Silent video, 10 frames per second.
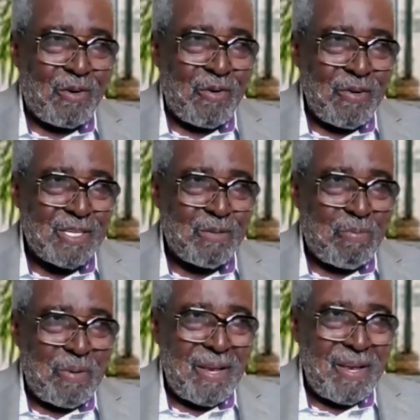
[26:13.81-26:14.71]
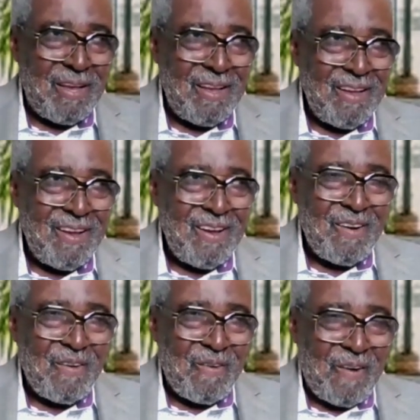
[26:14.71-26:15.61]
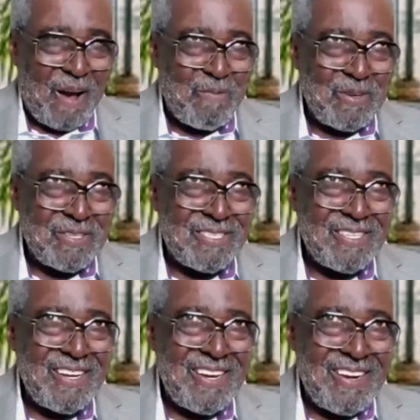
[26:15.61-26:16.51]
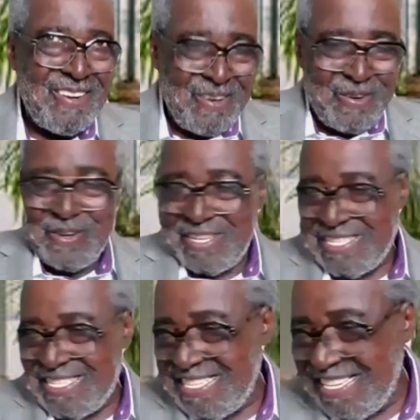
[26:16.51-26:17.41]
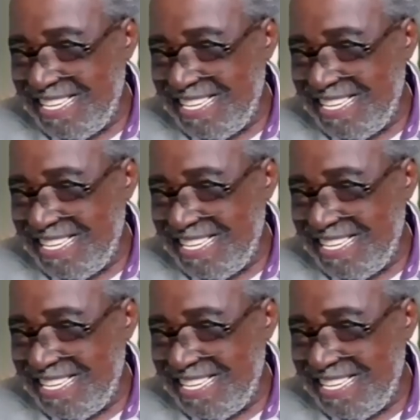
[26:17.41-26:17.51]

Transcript: Kristie Roberts-Lewis.